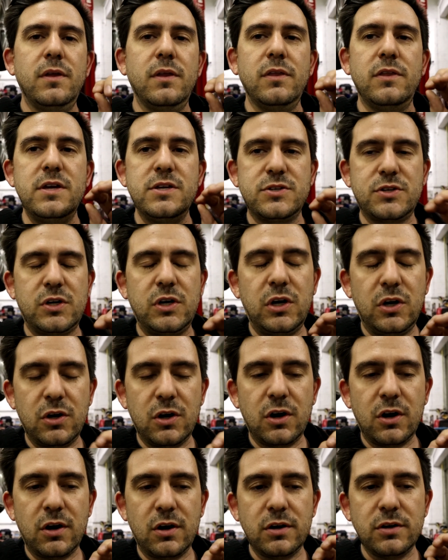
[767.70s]
this
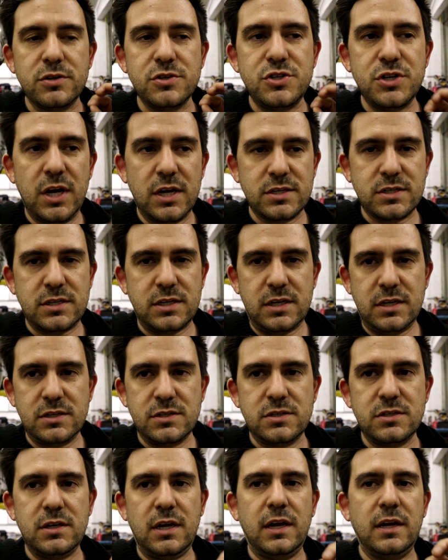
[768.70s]
car
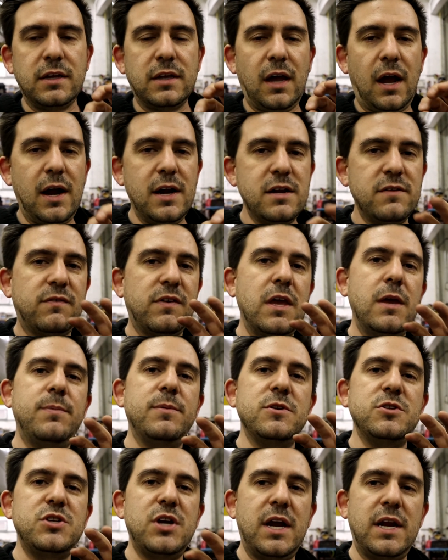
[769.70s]
justice and kind of keep
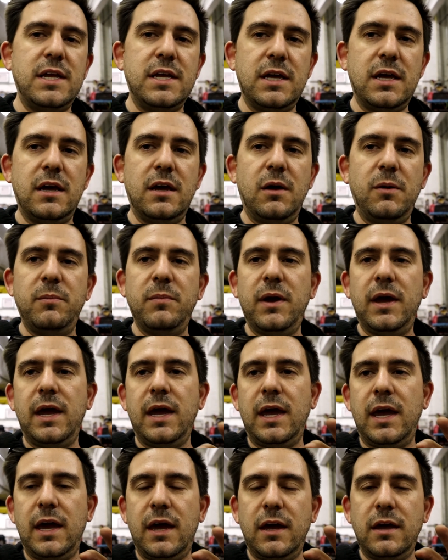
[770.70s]
it JDM.
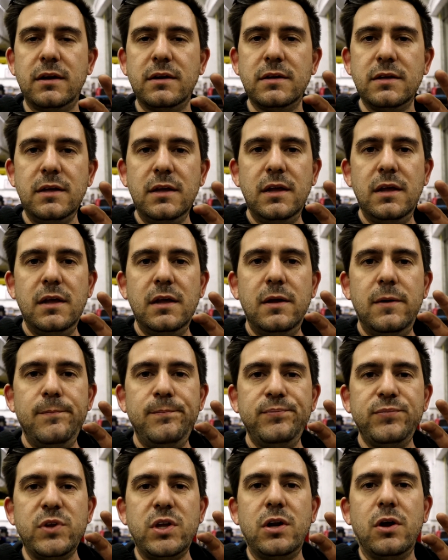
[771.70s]
And,
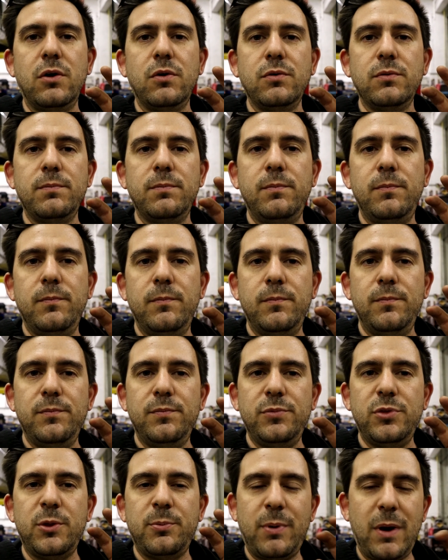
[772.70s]
you know,
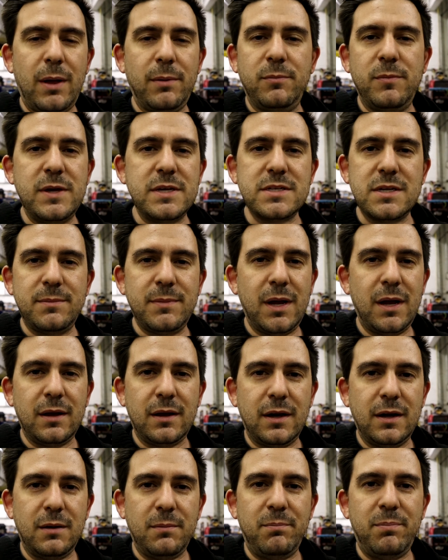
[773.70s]
the problem is I'm
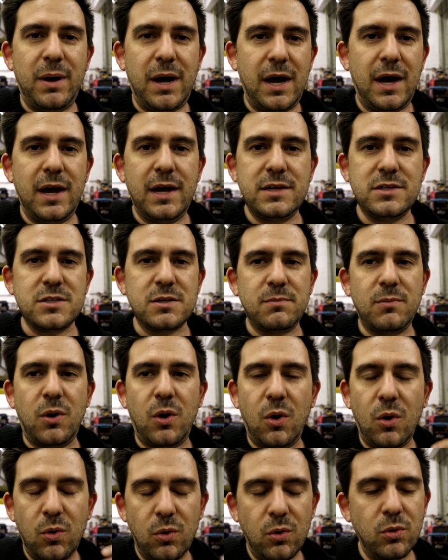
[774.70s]
not going to buy some
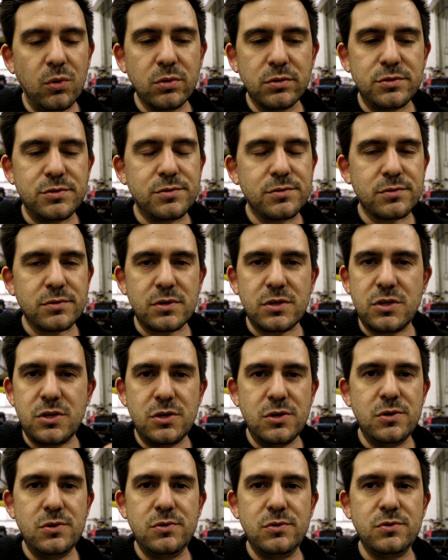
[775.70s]
old
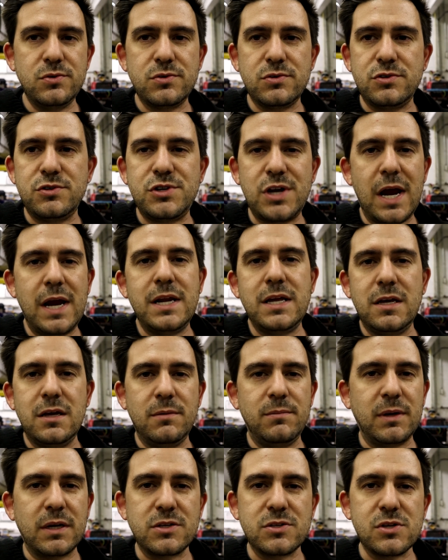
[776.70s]
used
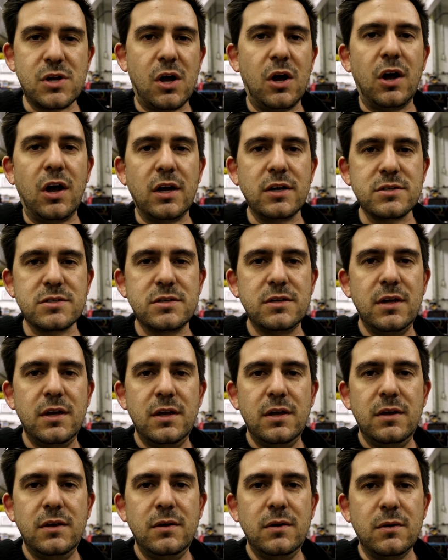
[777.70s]
JDM exhaust
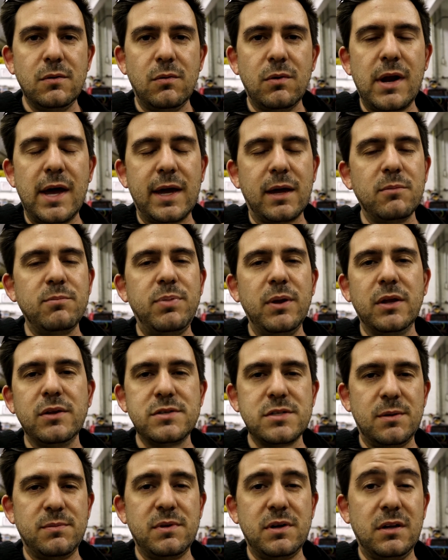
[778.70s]
when I could build
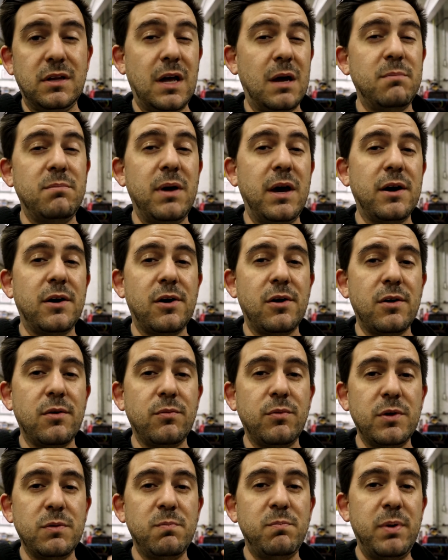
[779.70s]
something a lot better
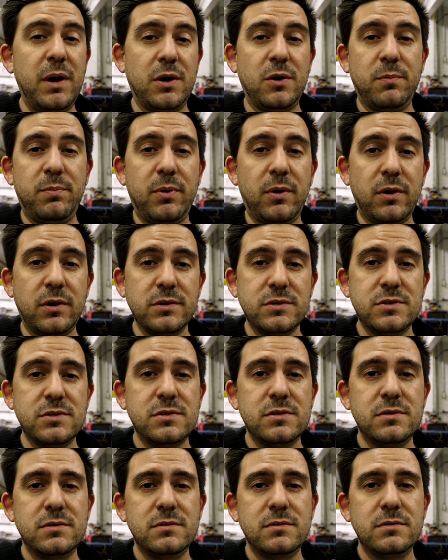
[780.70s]
with better
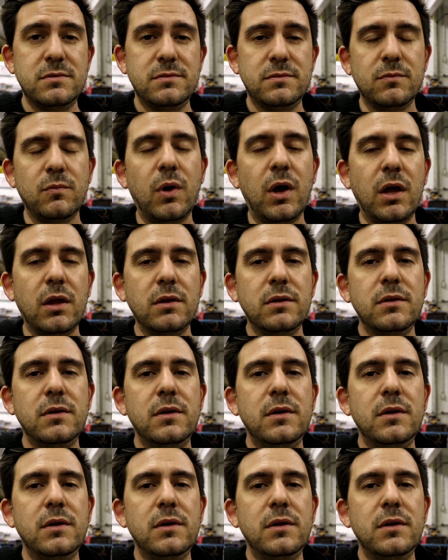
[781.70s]
parts. Well,